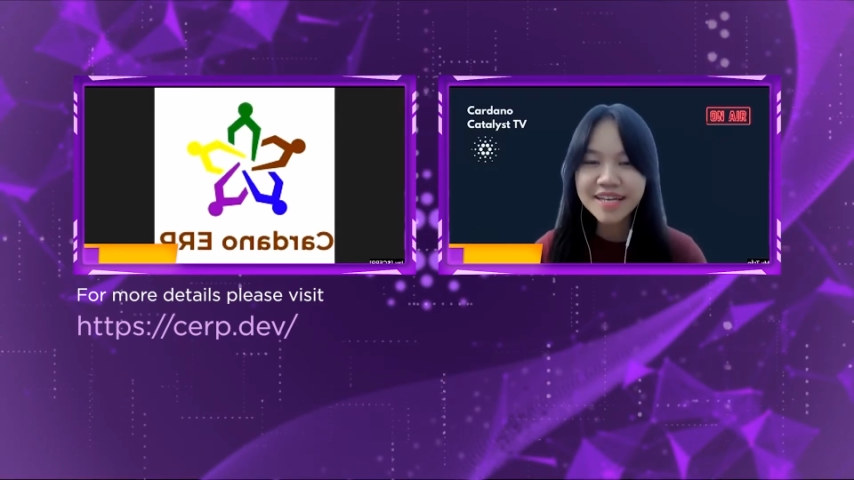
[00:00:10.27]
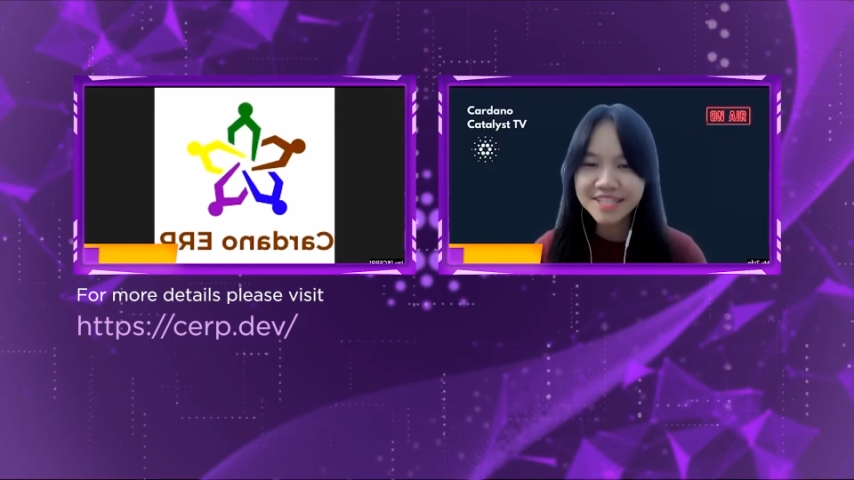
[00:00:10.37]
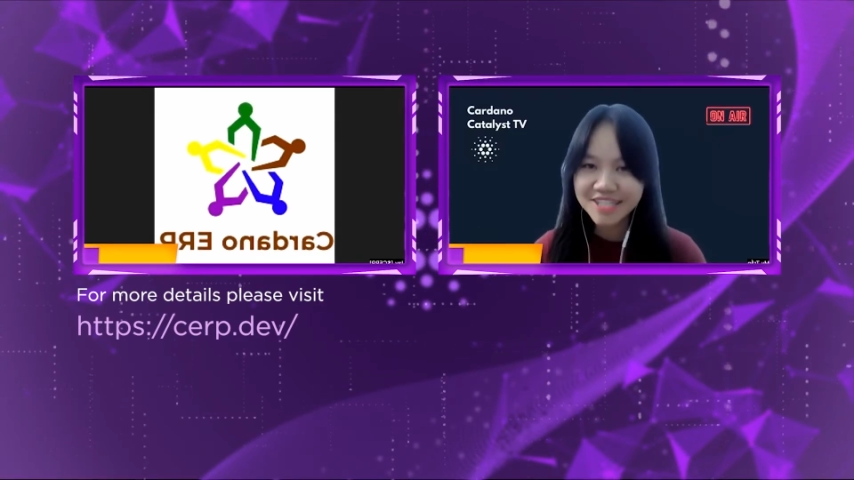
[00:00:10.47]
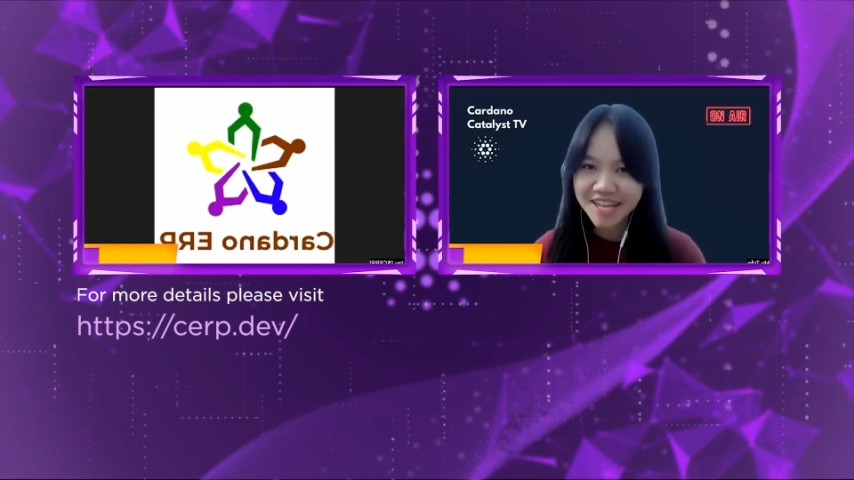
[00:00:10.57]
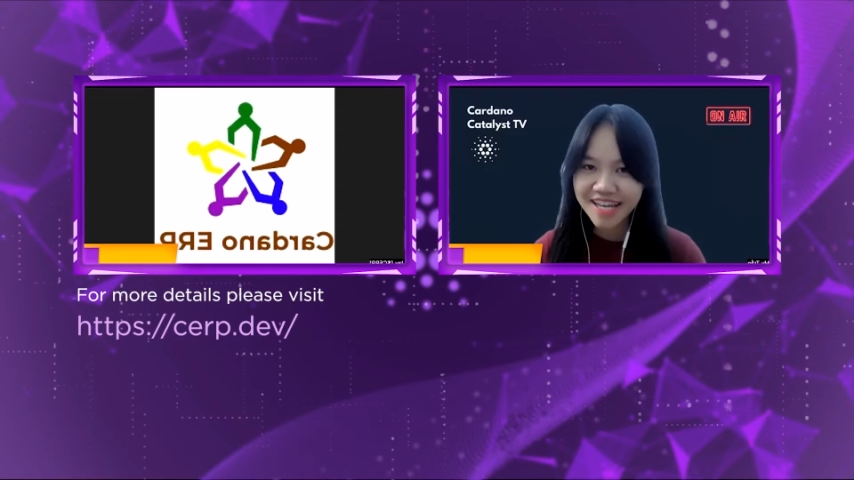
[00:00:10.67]

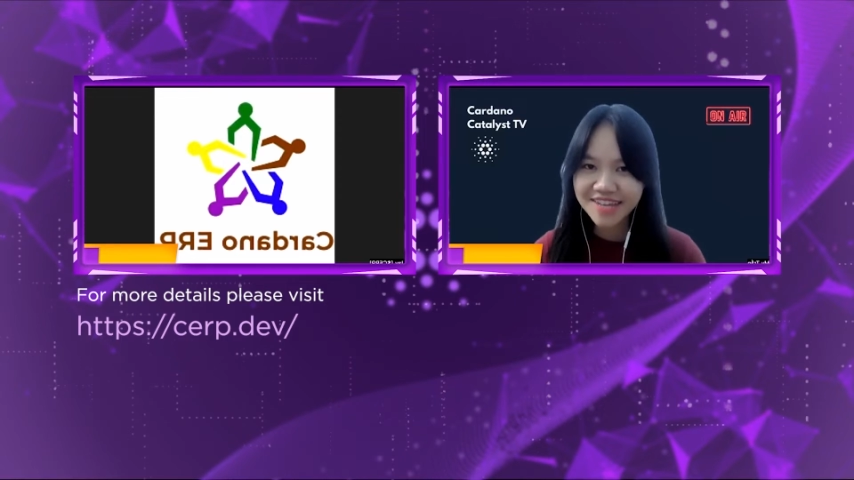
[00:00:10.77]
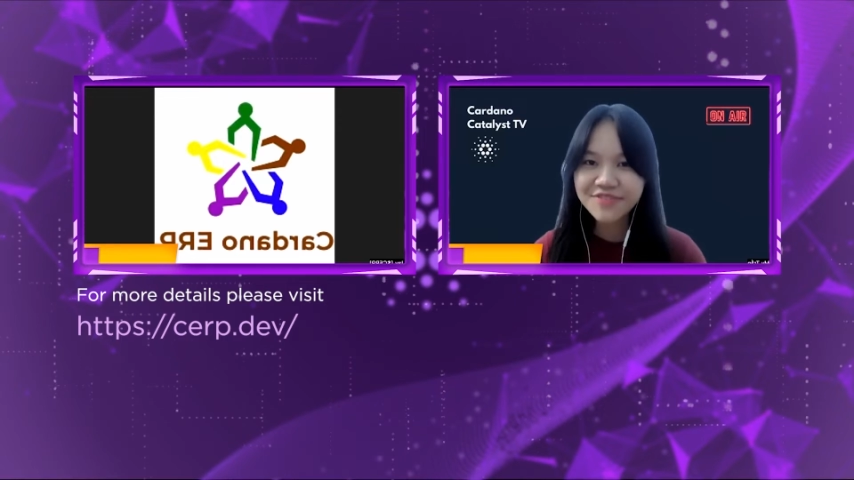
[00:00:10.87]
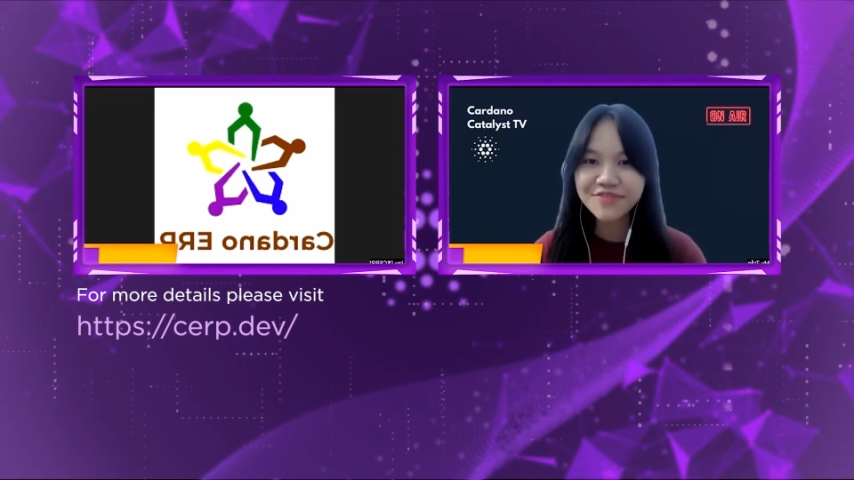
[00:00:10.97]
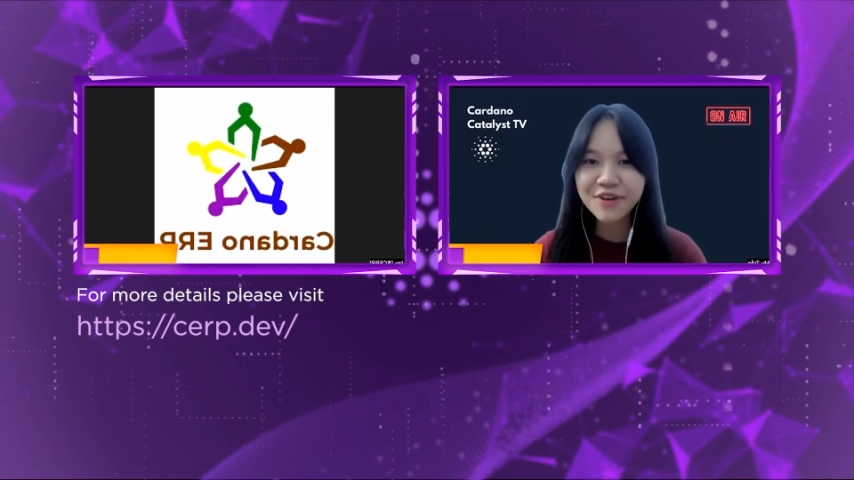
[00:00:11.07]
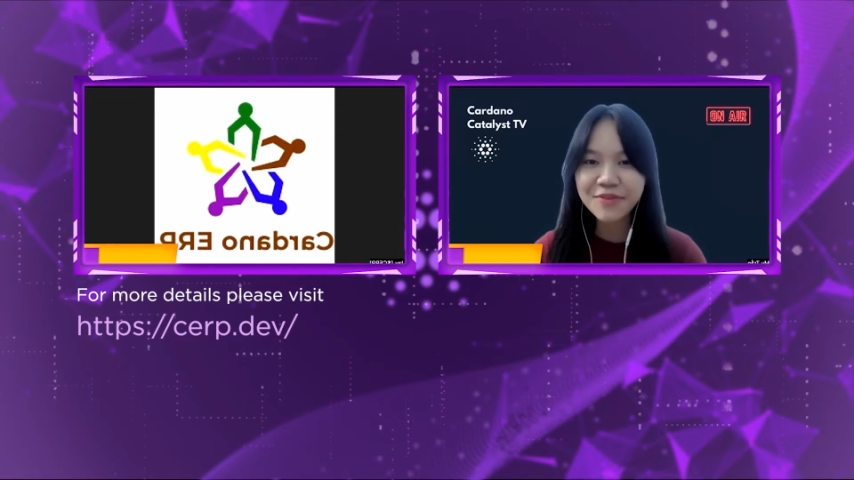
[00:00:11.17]
Jay
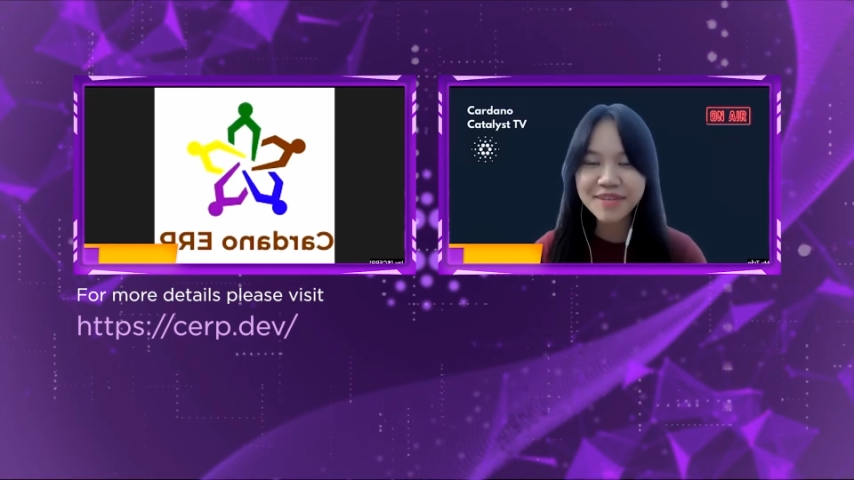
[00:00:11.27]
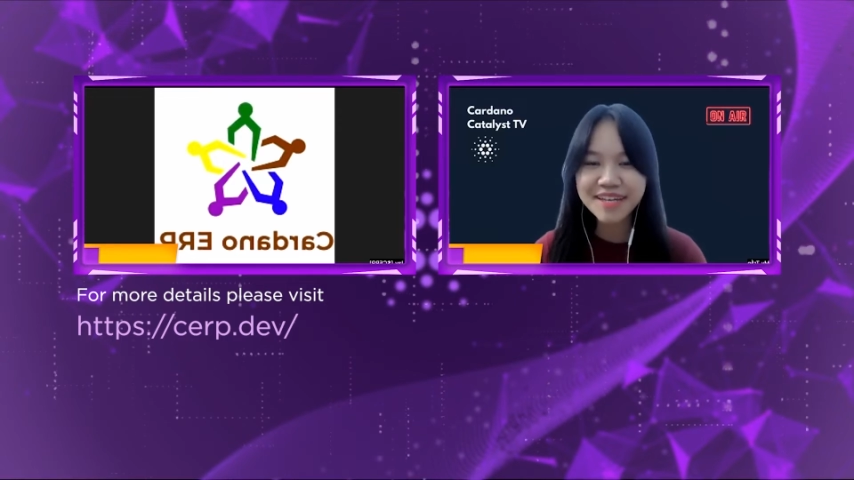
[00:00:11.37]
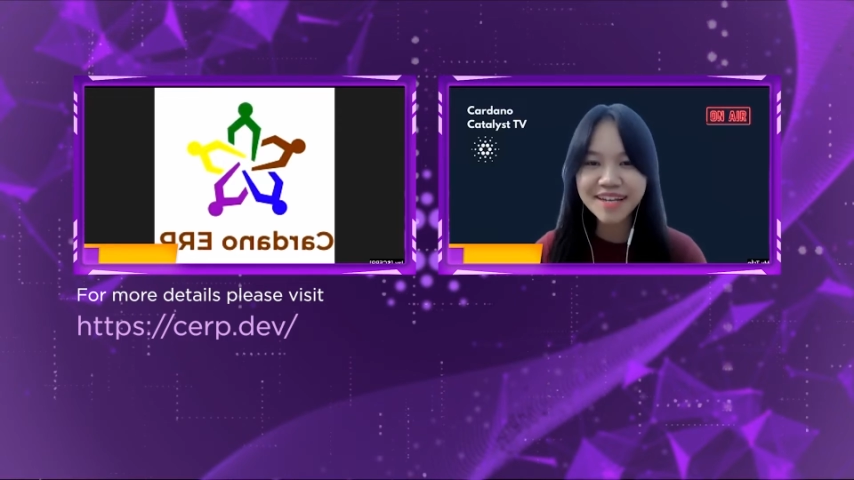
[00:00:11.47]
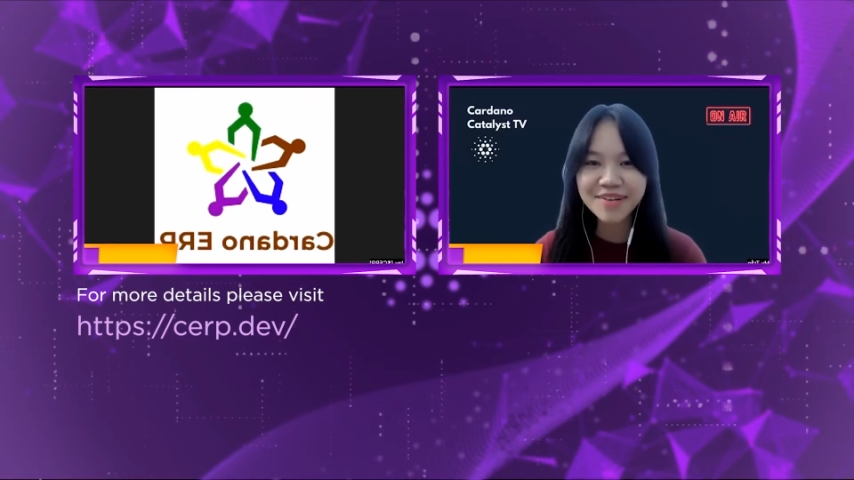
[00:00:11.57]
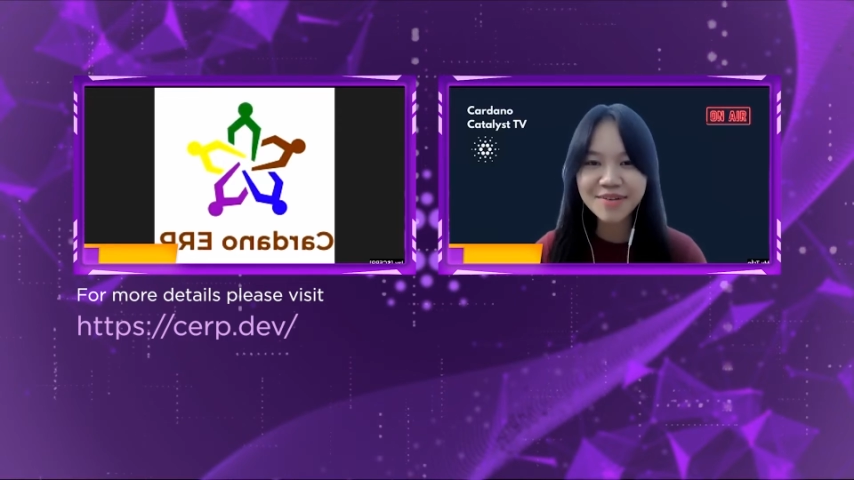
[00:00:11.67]
from
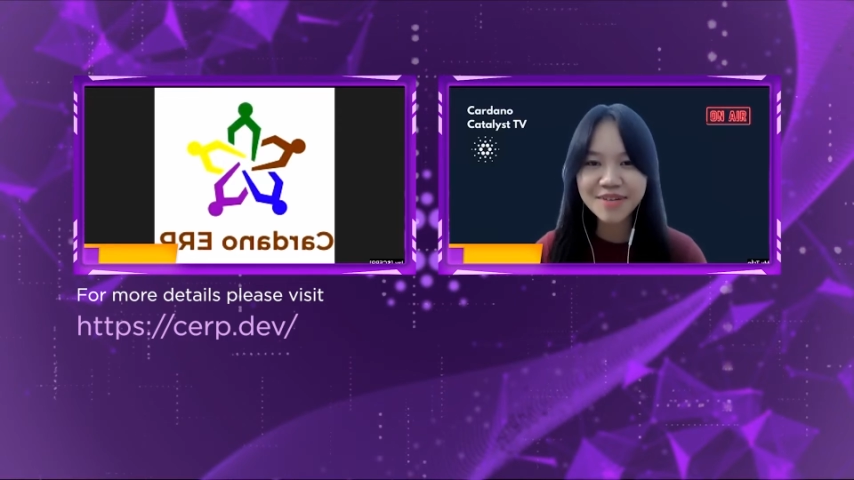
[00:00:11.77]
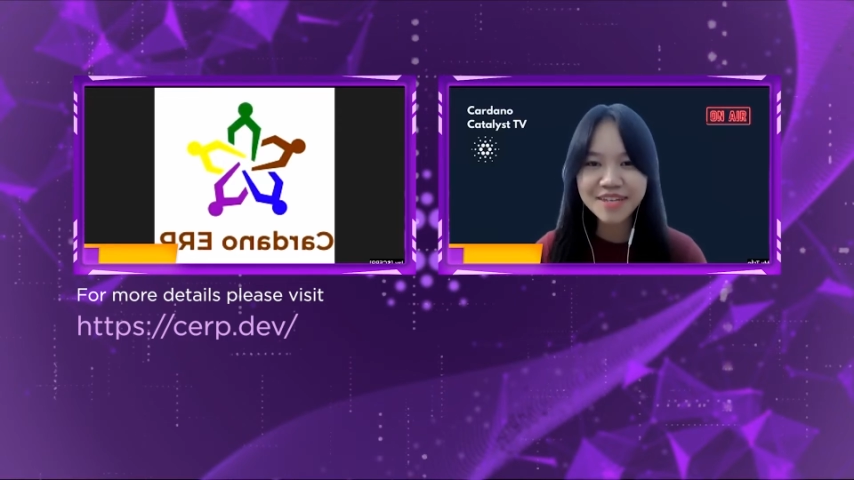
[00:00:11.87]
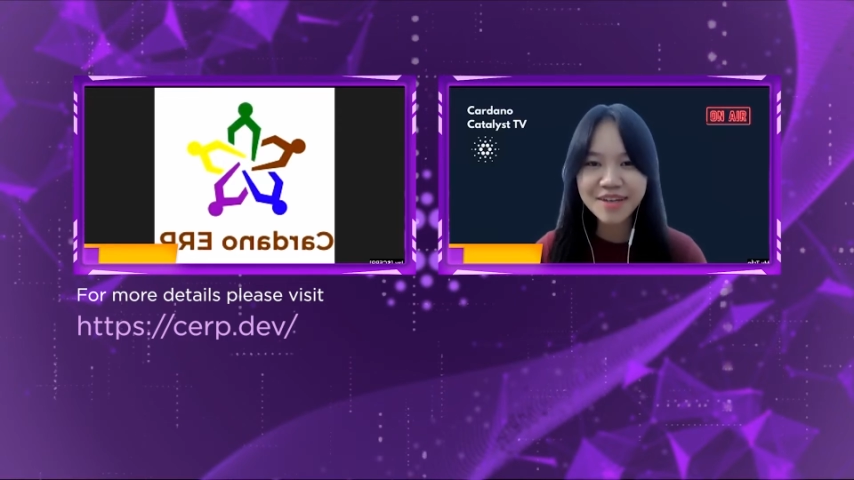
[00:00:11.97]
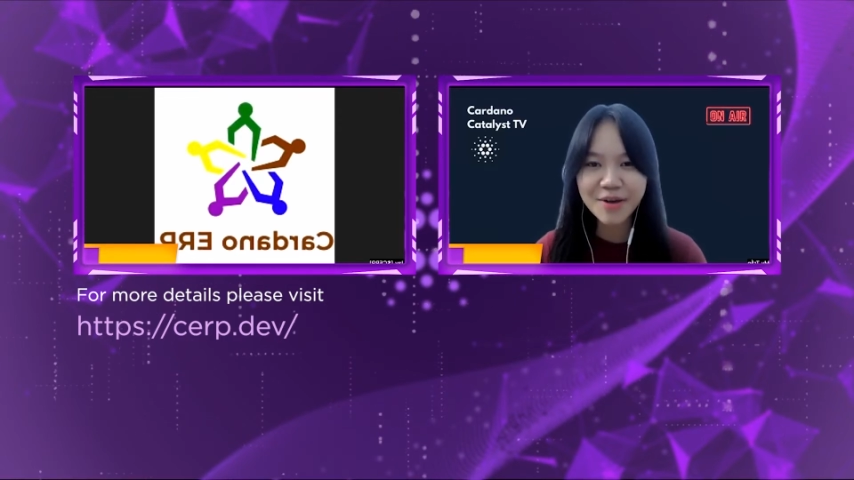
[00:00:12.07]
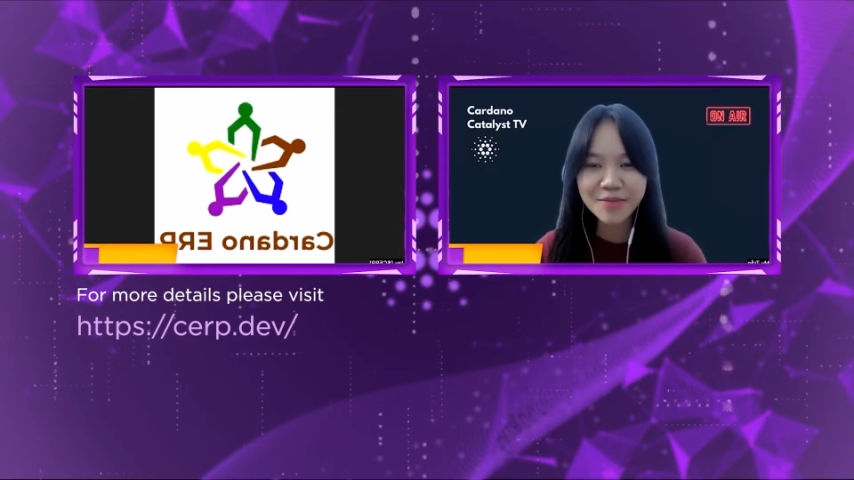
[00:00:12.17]
Cardano
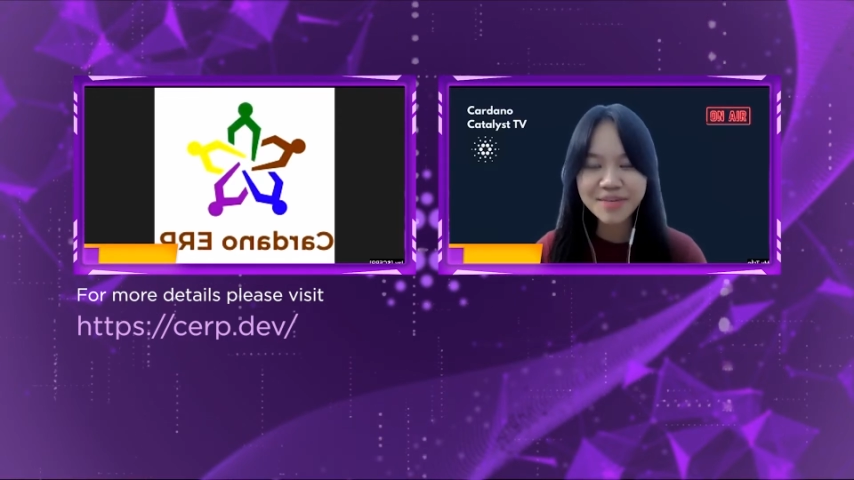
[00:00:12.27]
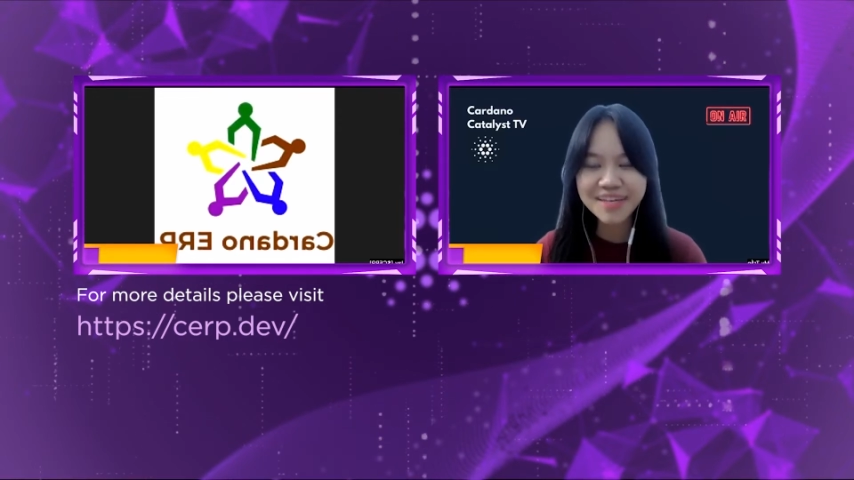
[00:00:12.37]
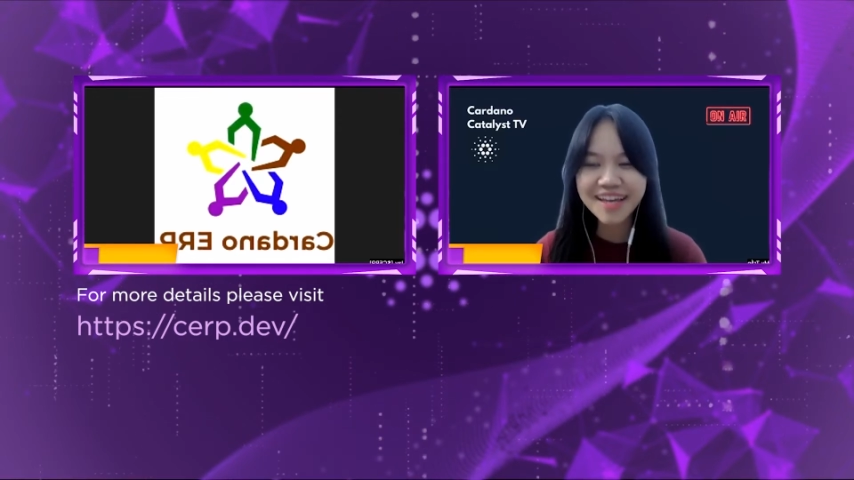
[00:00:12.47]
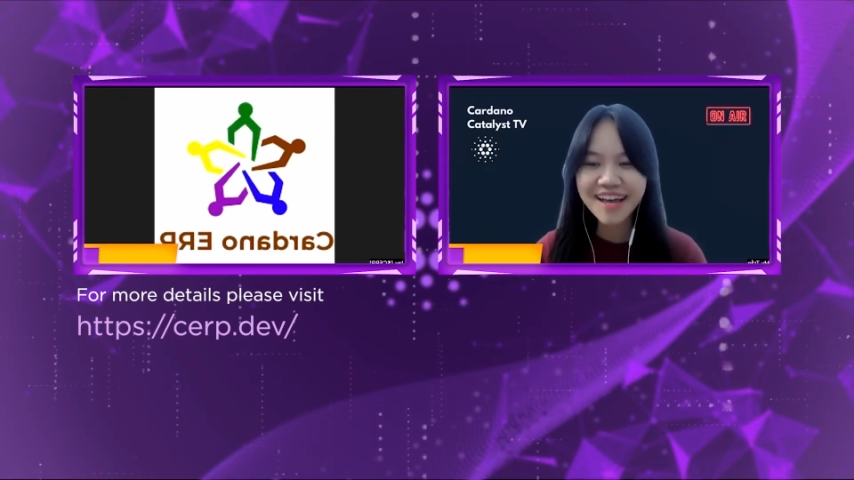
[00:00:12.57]
ERP.